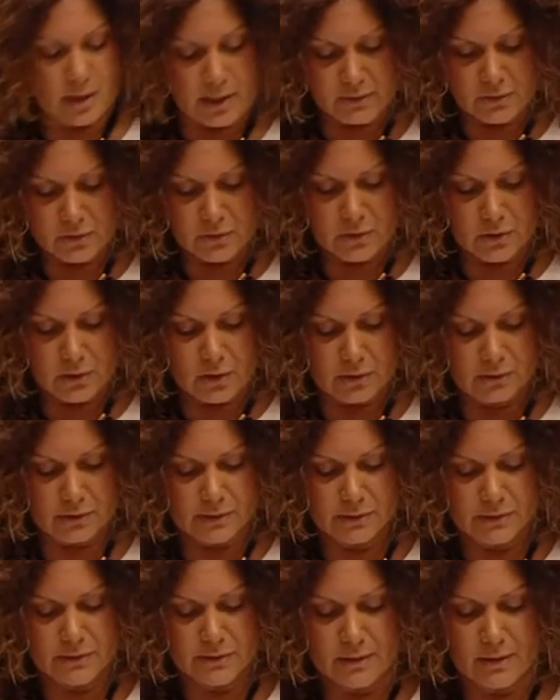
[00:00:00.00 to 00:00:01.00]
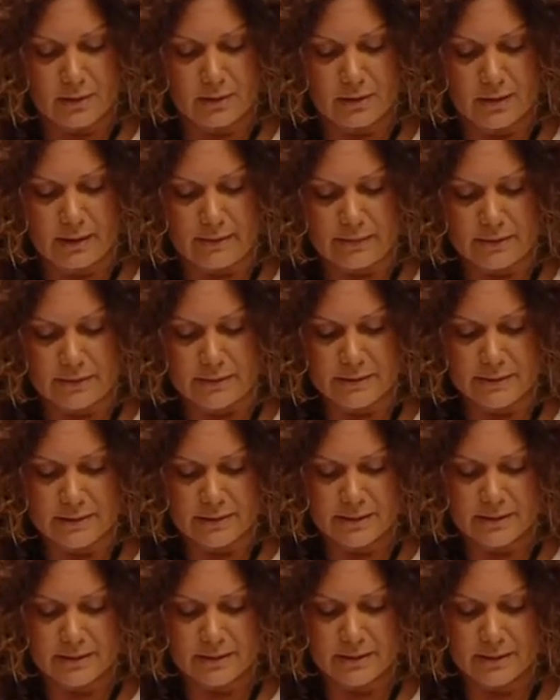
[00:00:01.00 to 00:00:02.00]
I could not console
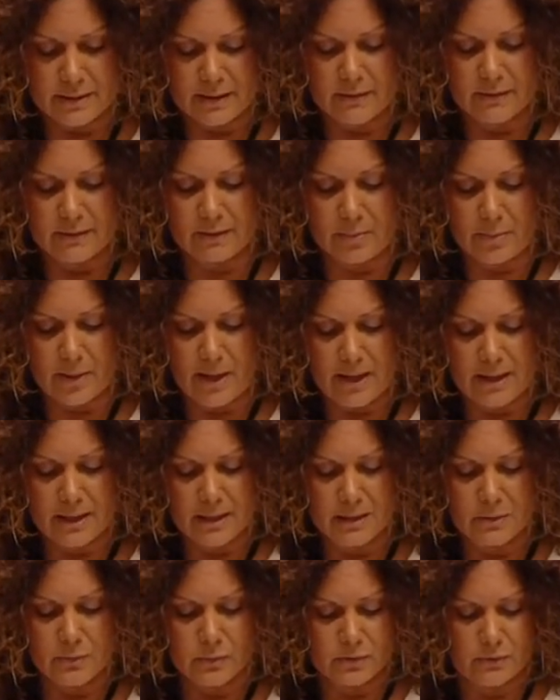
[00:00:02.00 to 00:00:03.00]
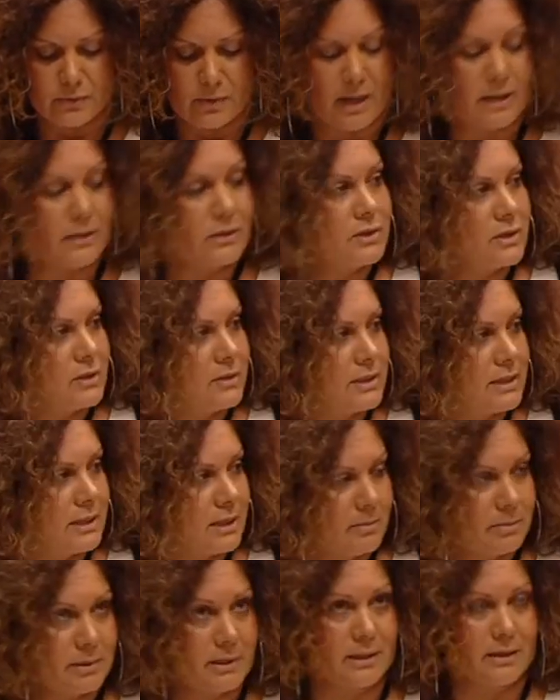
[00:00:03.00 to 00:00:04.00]
others and that the pain would run too
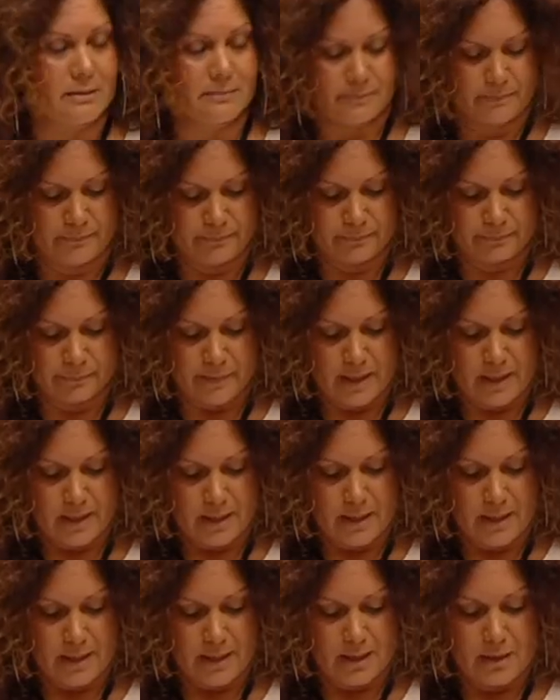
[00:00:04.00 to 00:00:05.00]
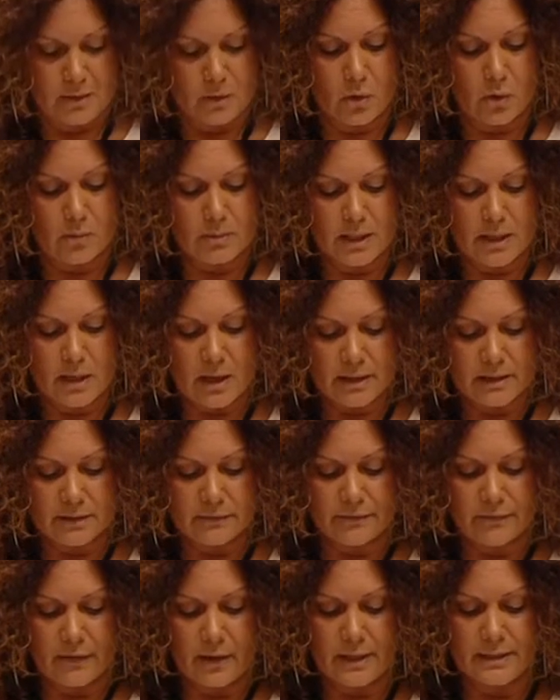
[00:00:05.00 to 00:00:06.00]
deeply. Normally I can
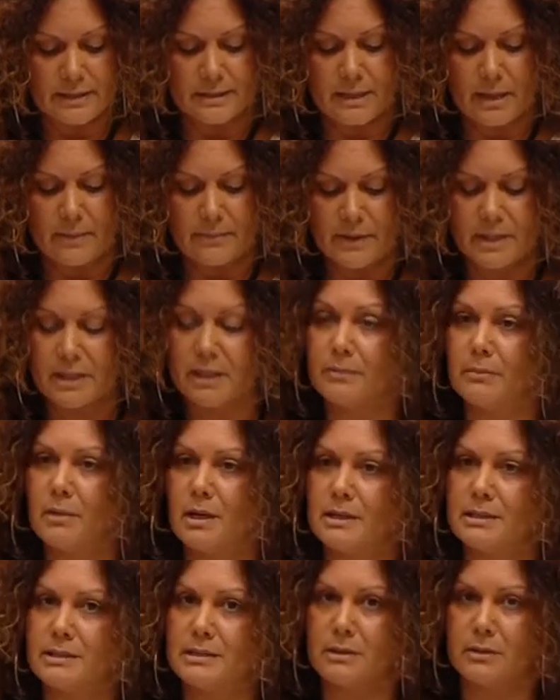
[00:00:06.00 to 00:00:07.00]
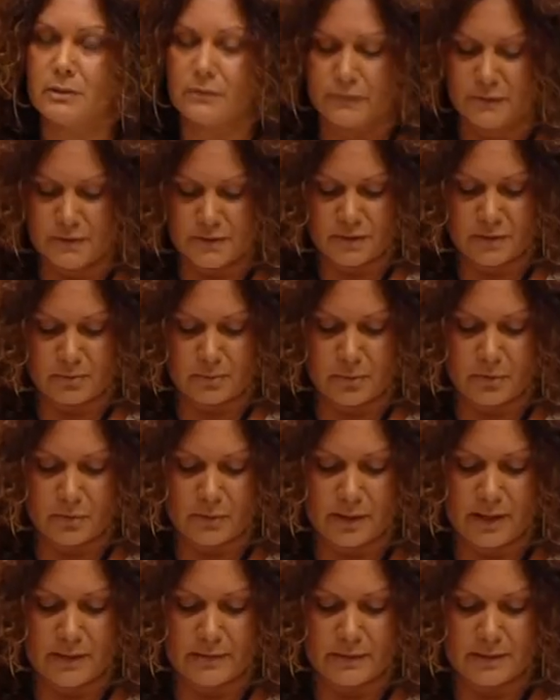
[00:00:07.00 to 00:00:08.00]
find something in myself to
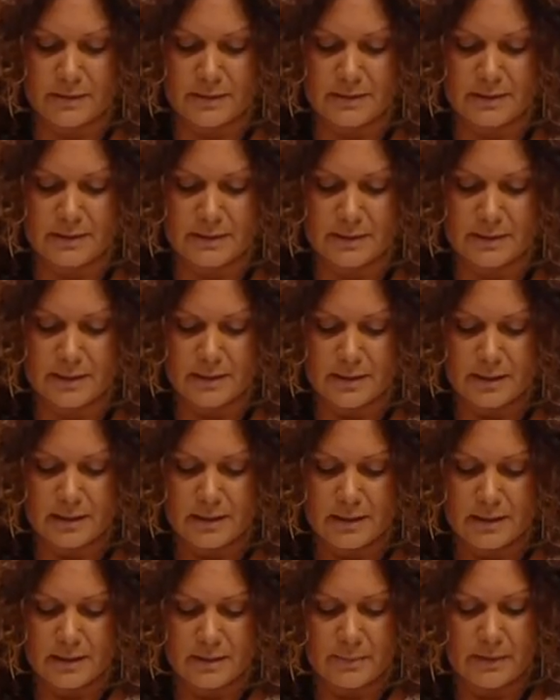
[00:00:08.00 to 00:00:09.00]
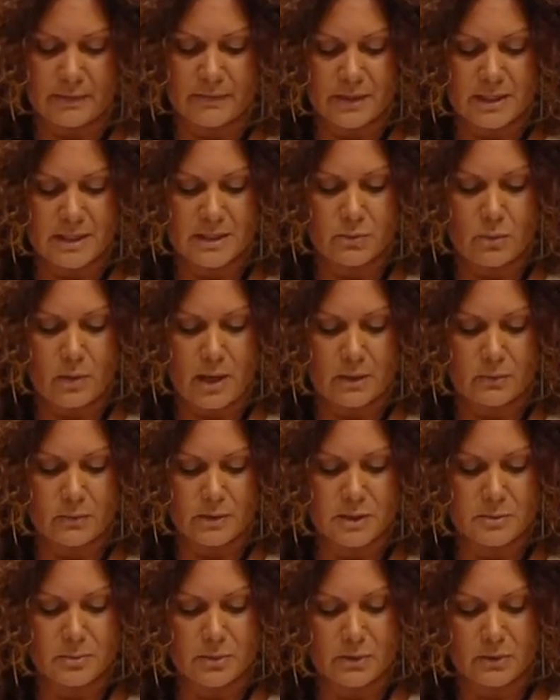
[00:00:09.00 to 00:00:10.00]
support others, but this one
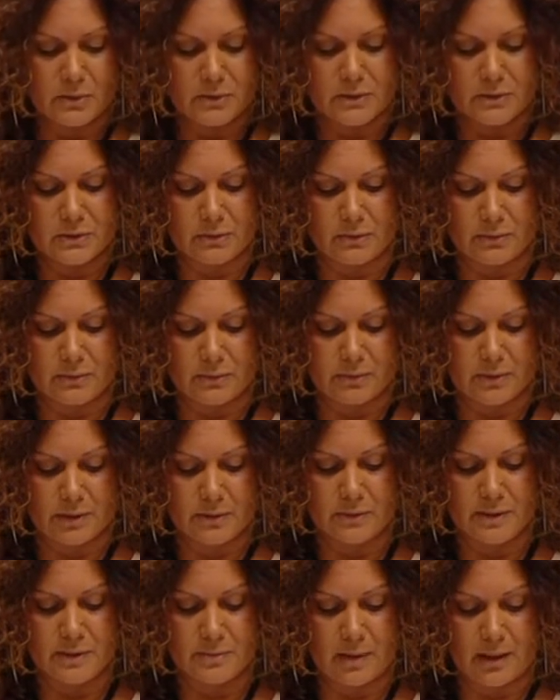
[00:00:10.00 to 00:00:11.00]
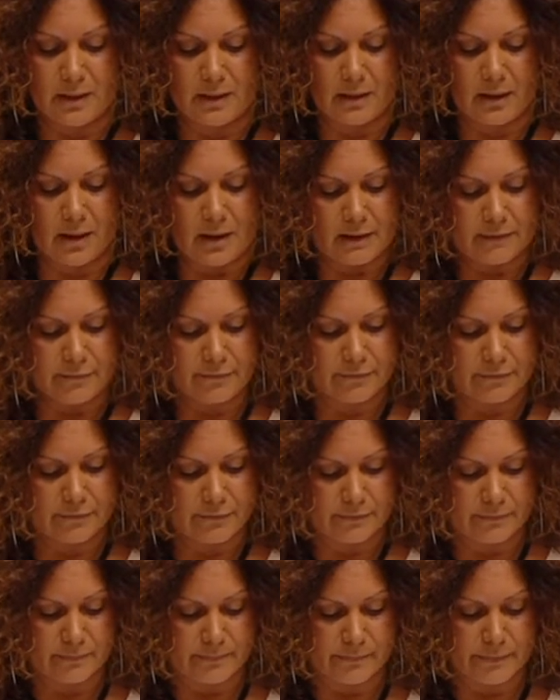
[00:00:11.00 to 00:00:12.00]
was personal. It was my life,
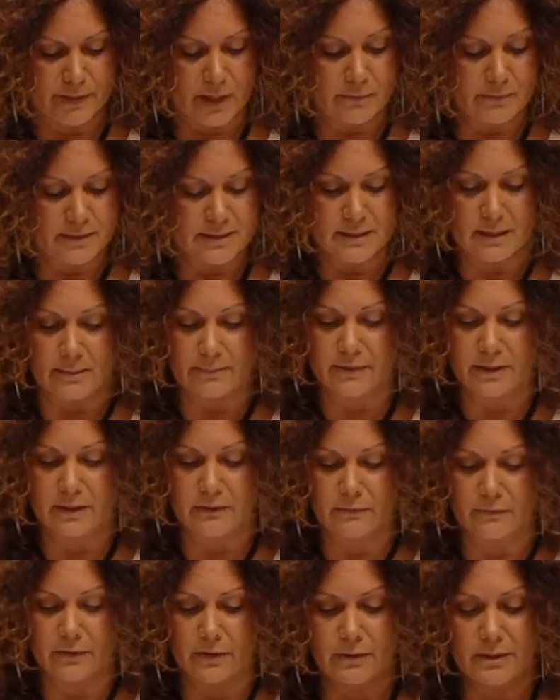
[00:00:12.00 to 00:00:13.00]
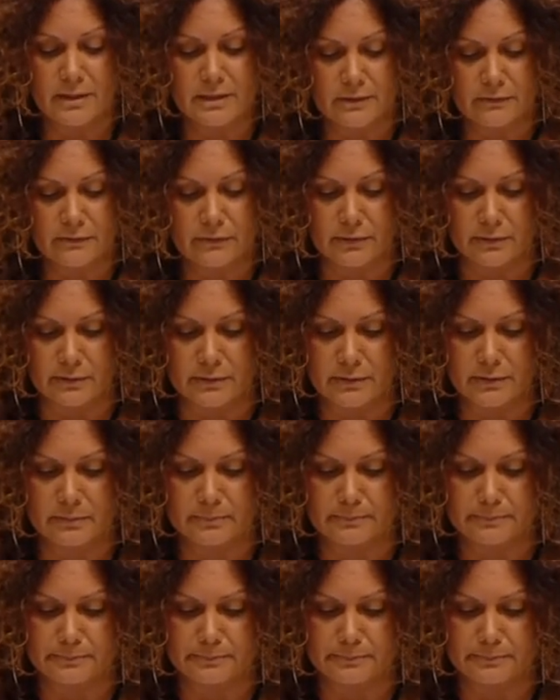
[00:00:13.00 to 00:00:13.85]
and that was something very different.